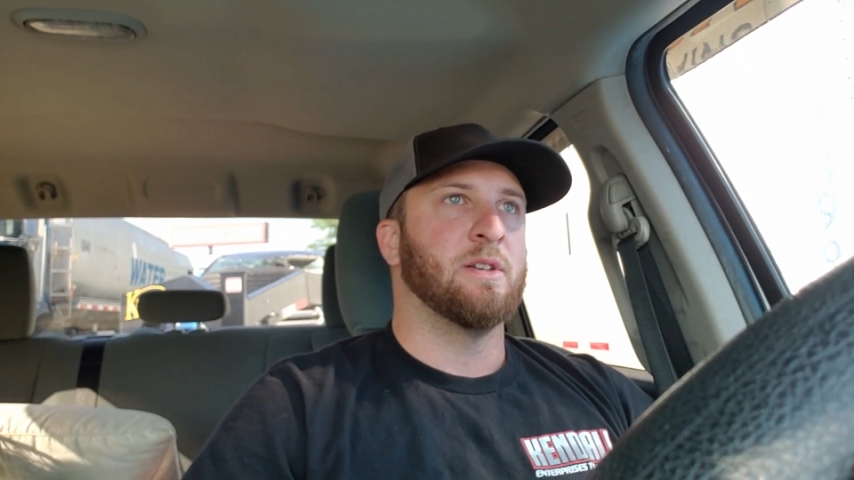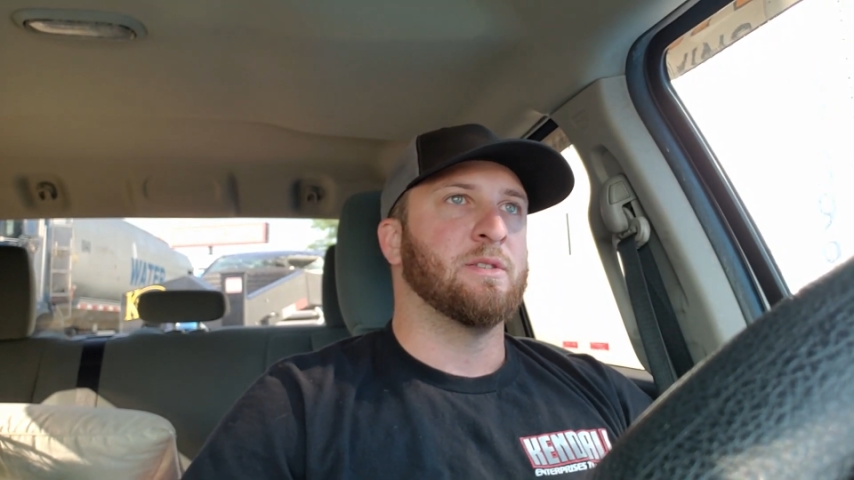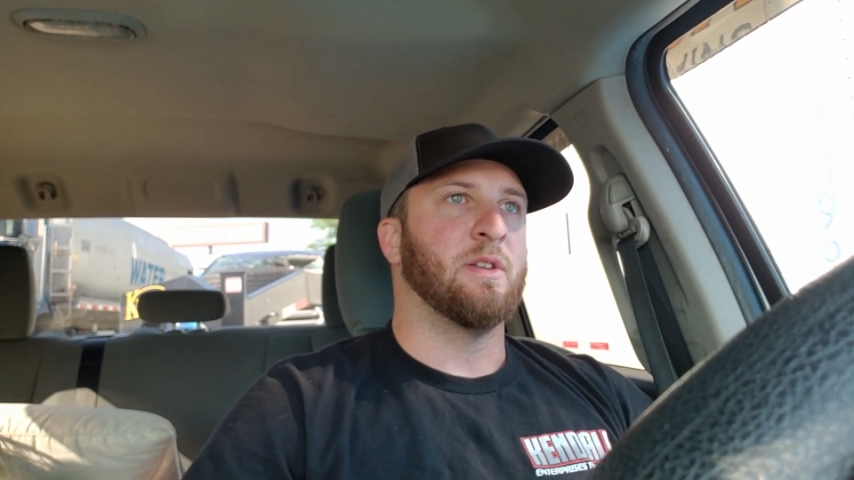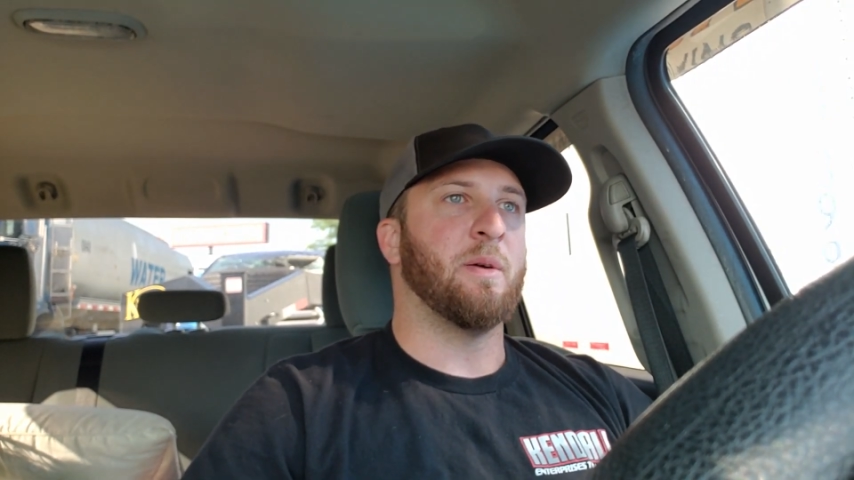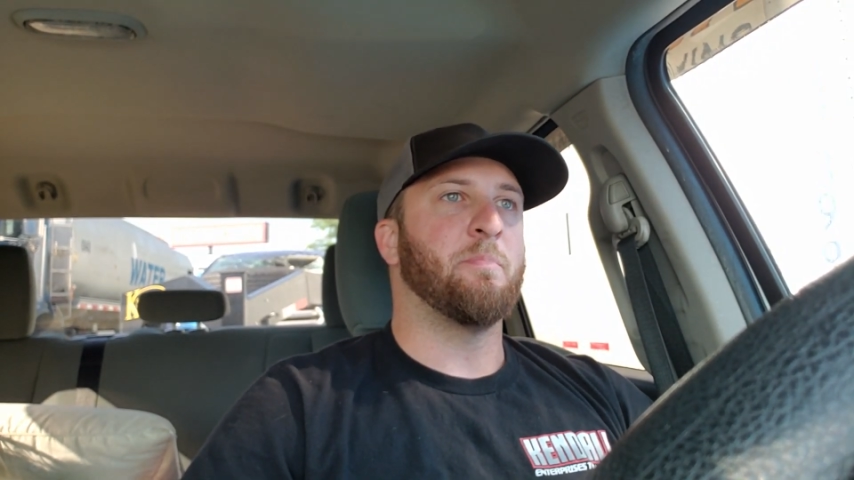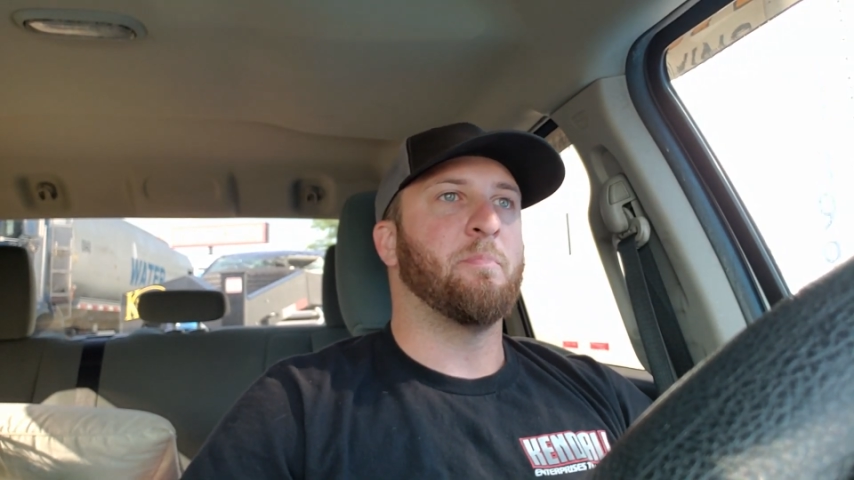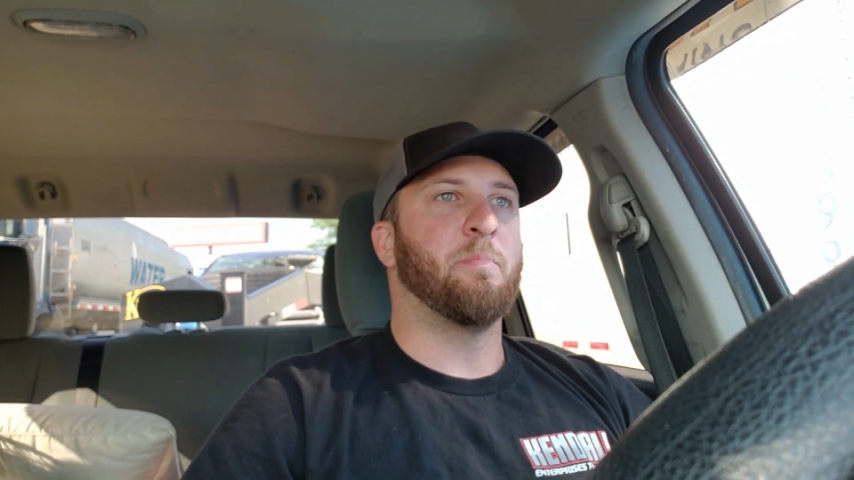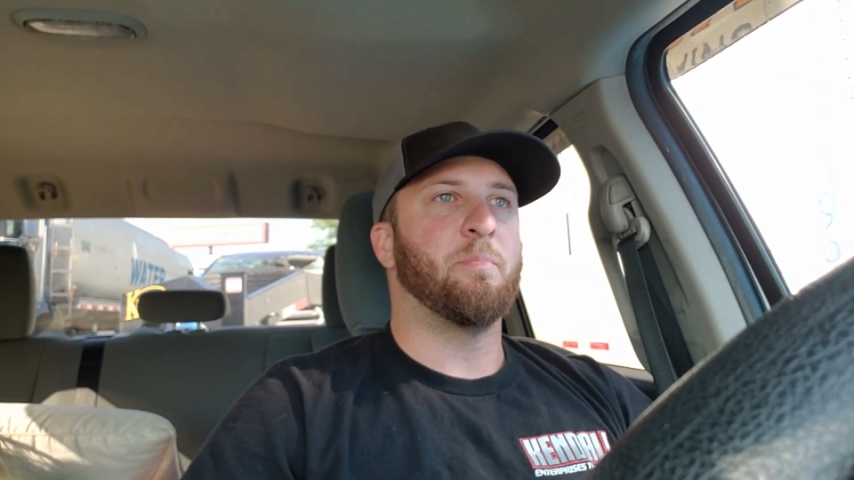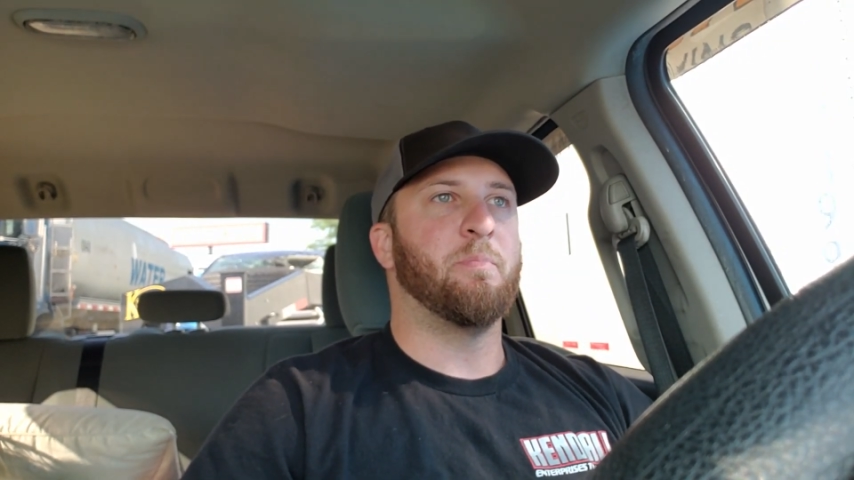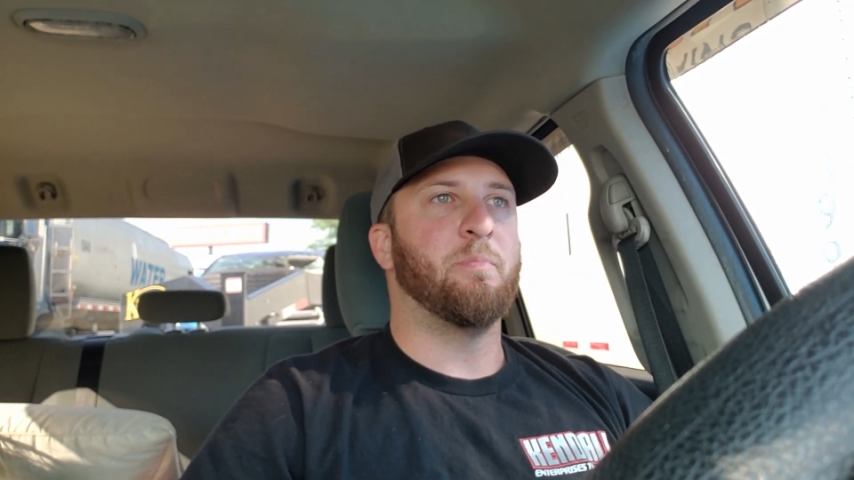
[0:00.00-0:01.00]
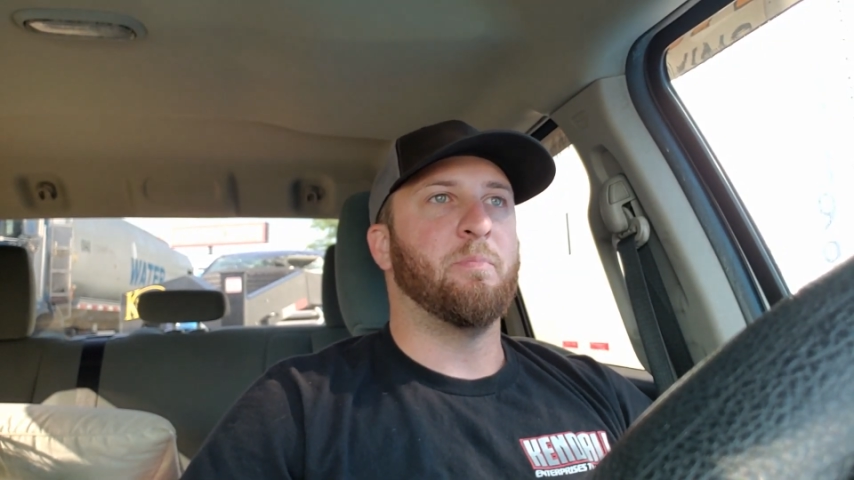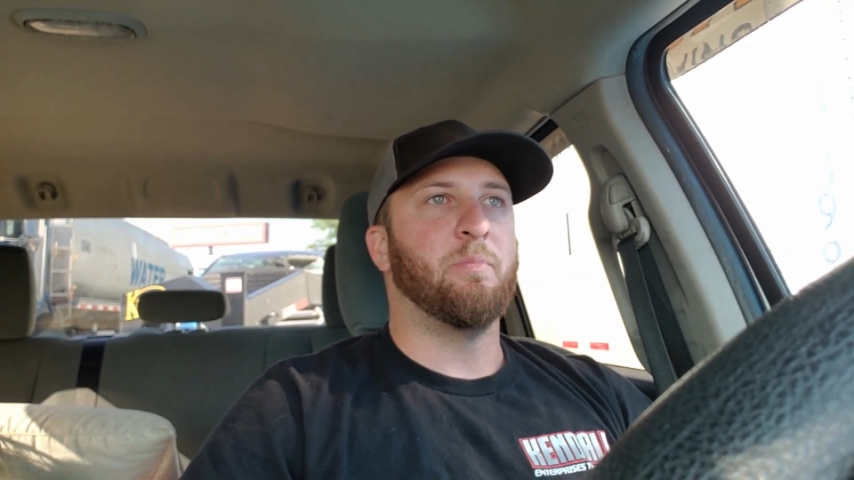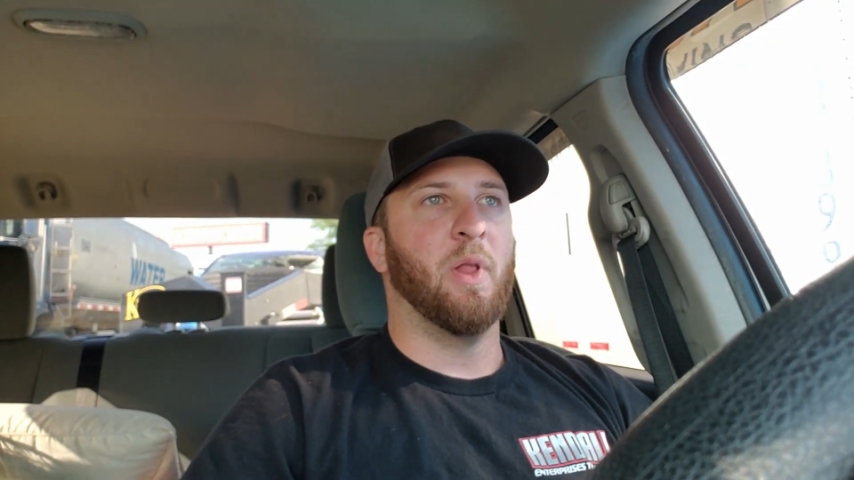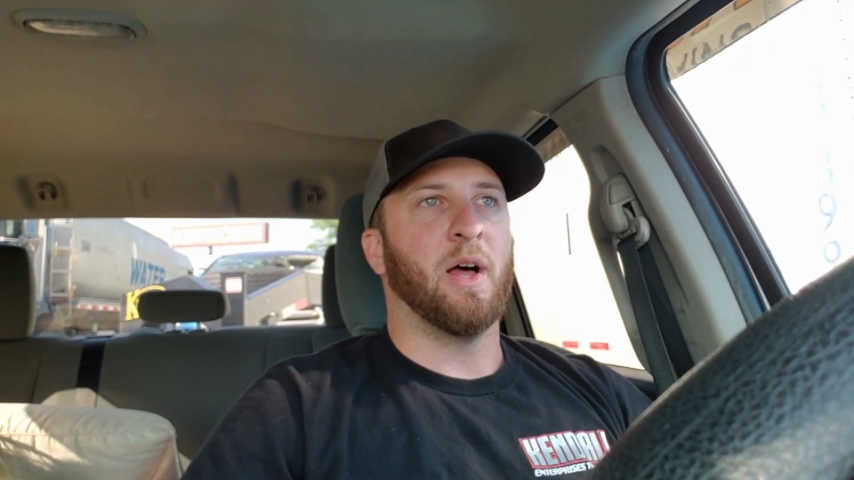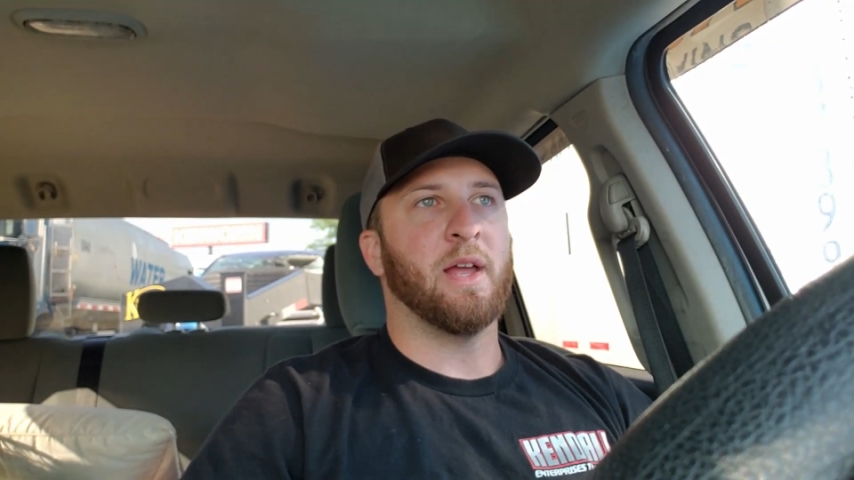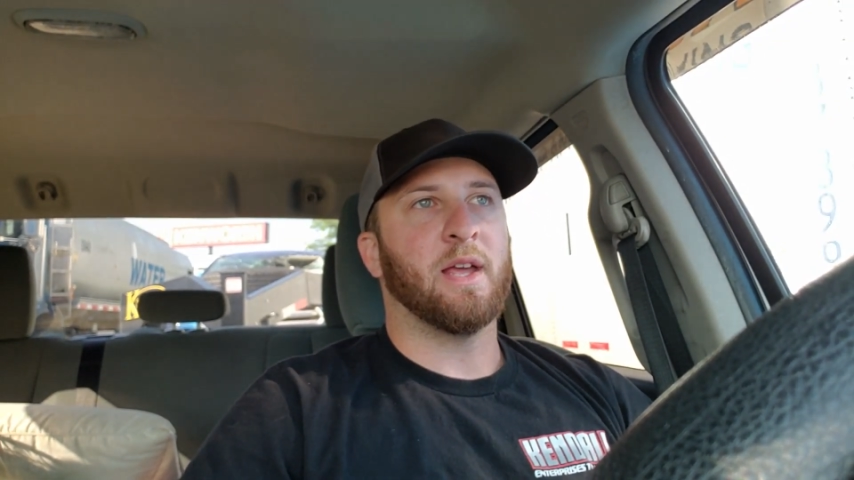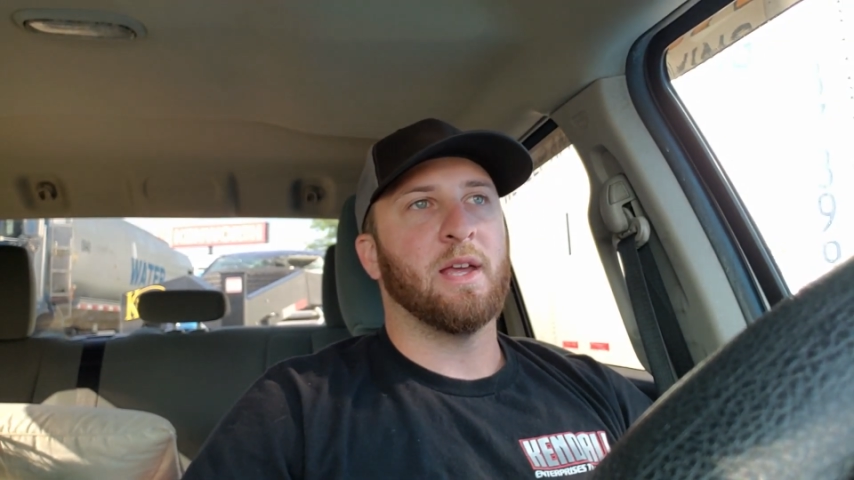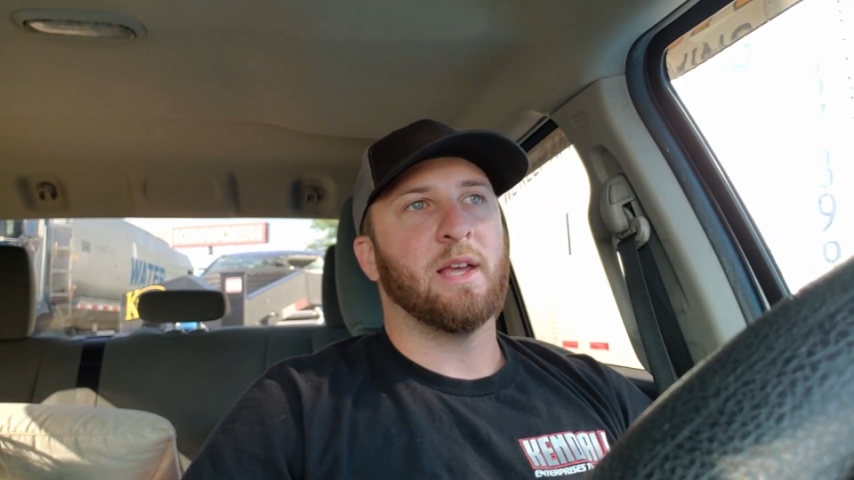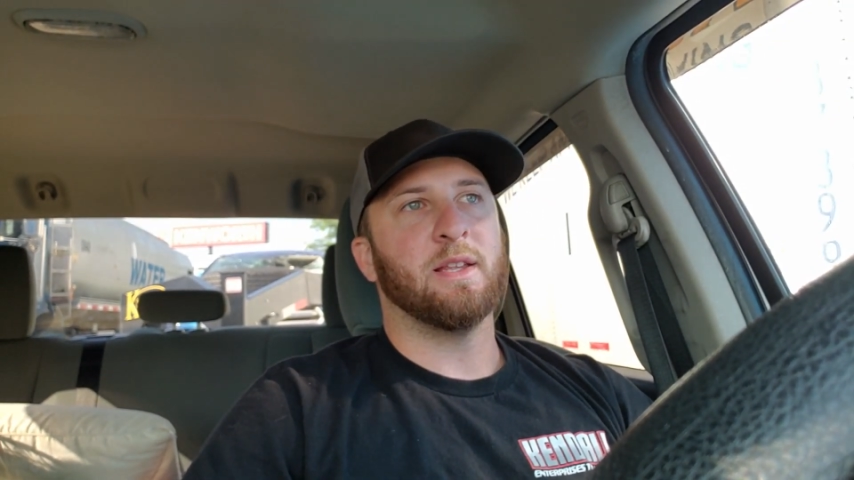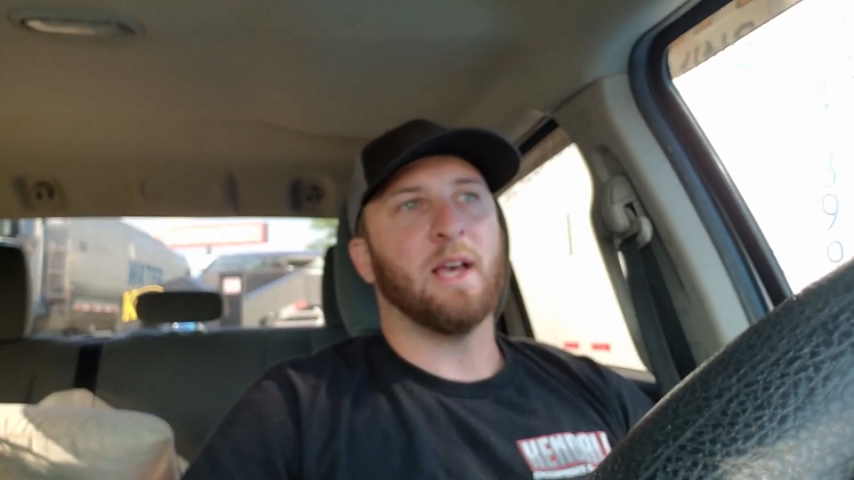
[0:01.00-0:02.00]
So that,
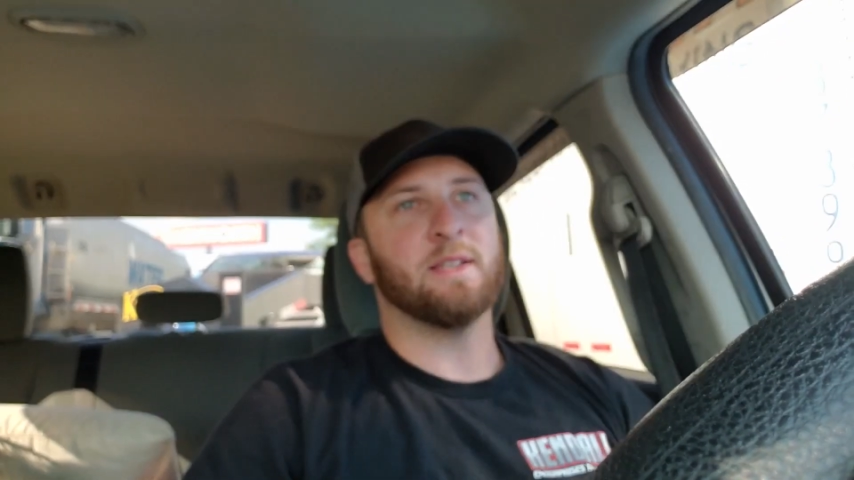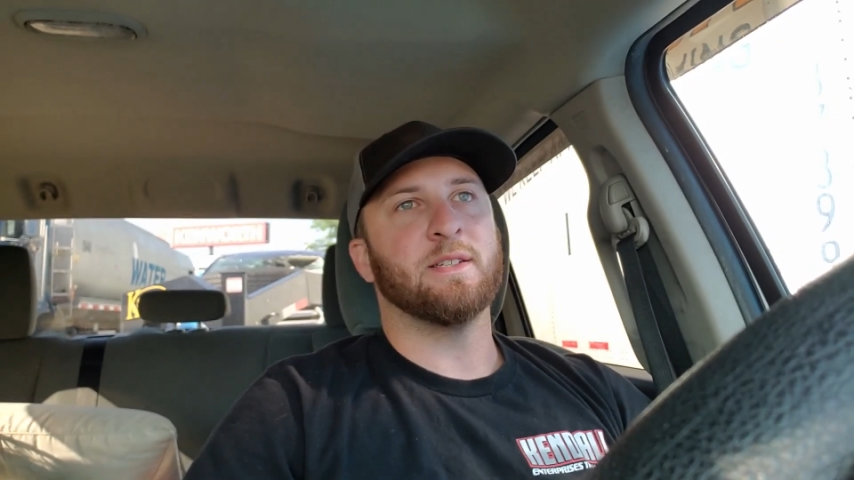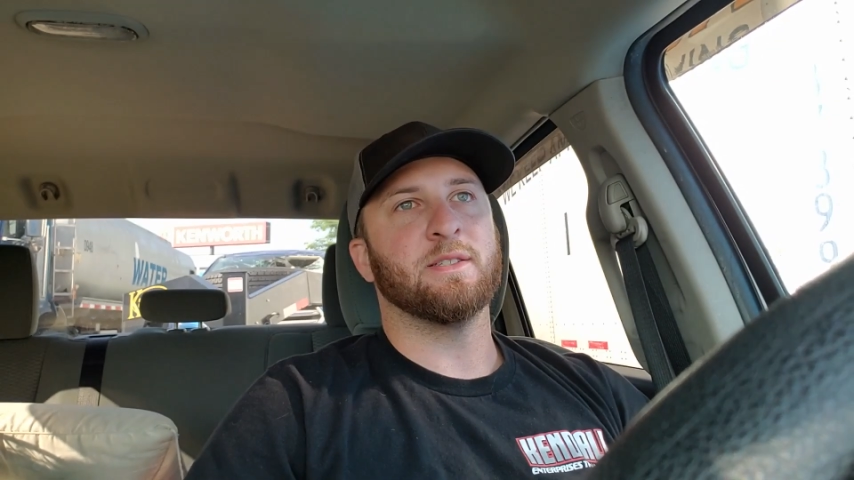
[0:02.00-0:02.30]
yes,